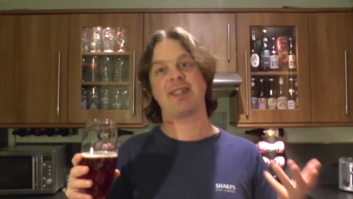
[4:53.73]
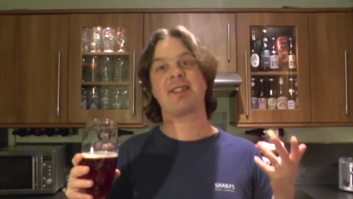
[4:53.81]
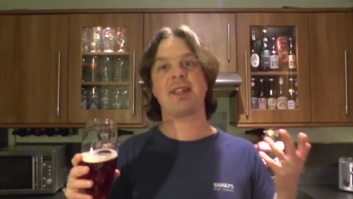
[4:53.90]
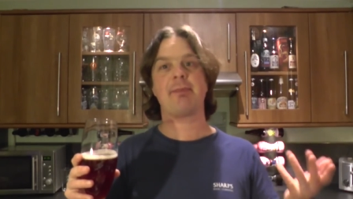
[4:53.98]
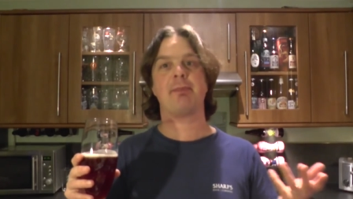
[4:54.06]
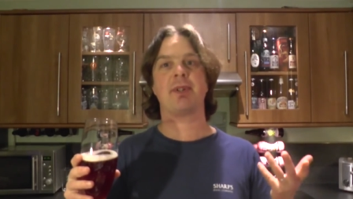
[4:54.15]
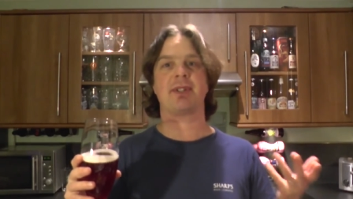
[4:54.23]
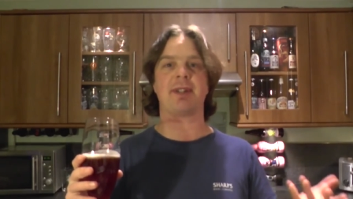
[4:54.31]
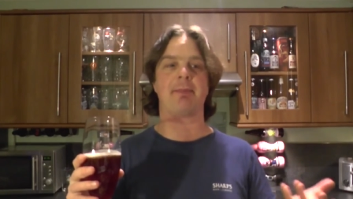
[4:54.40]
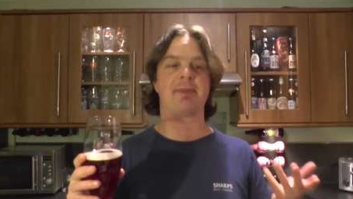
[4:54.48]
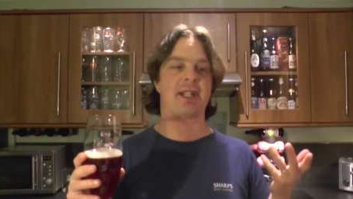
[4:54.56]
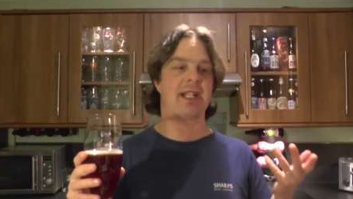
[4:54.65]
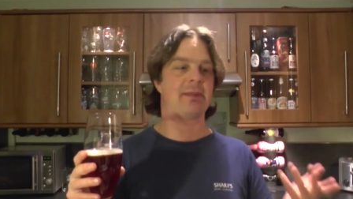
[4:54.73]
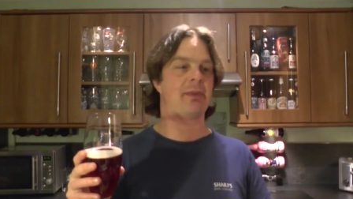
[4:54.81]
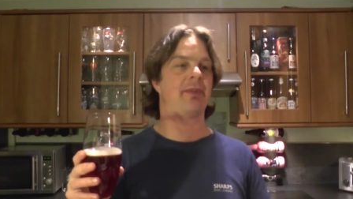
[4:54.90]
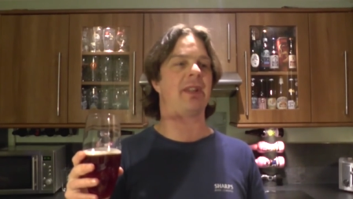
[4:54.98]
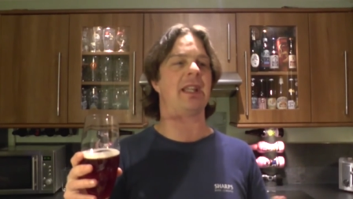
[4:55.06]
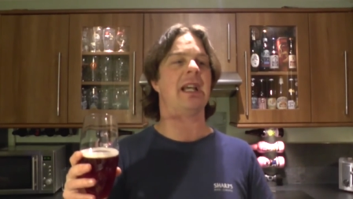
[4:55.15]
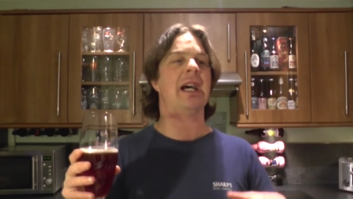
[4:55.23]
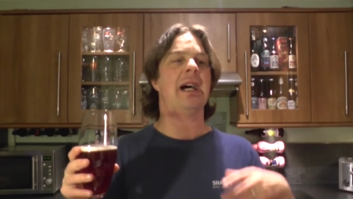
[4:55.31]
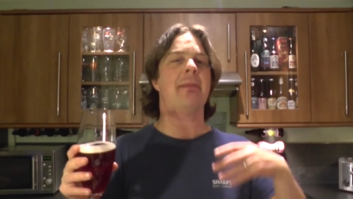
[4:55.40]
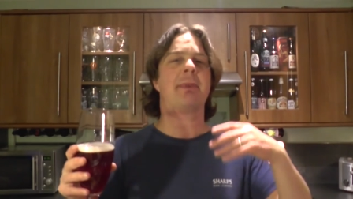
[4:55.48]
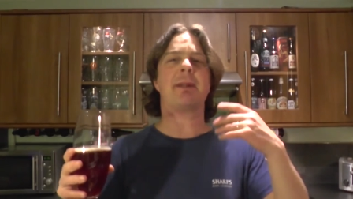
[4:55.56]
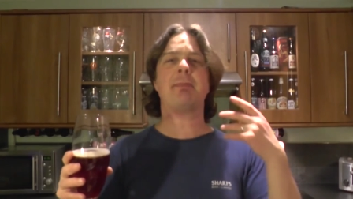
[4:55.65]
It's seven point seven percent A B V,
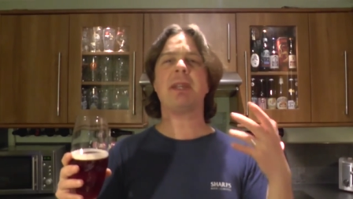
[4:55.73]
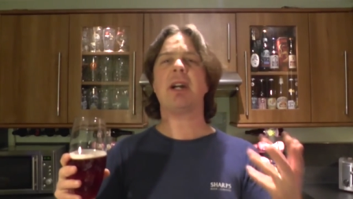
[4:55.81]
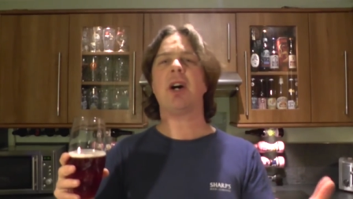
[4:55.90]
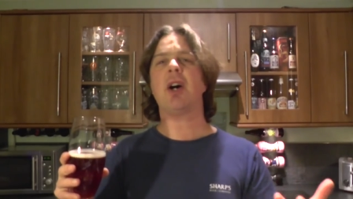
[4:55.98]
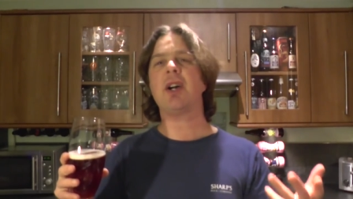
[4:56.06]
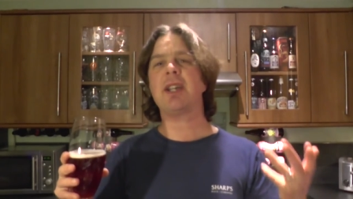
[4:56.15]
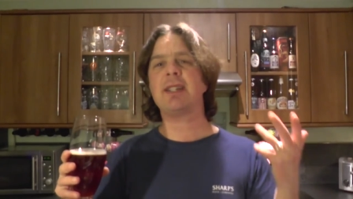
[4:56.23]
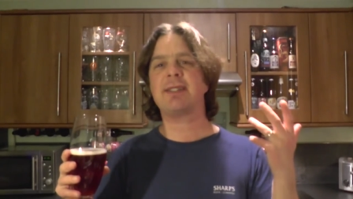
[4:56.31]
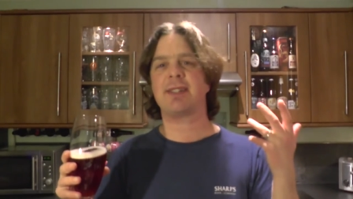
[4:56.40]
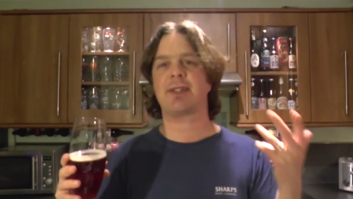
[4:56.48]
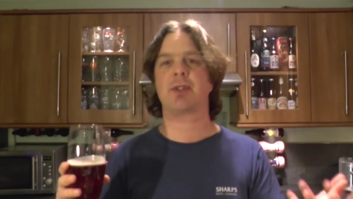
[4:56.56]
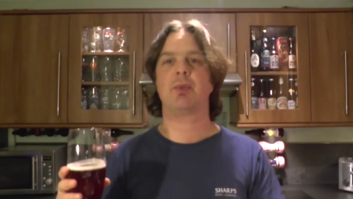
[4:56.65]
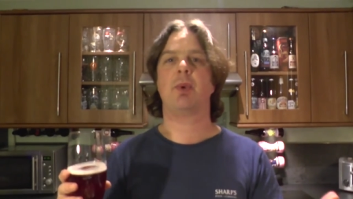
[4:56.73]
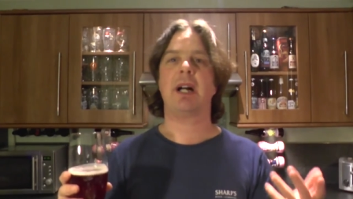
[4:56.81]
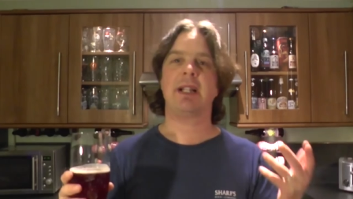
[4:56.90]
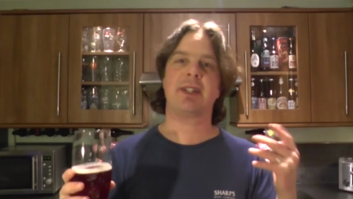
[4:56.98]
but the beer hides it so well.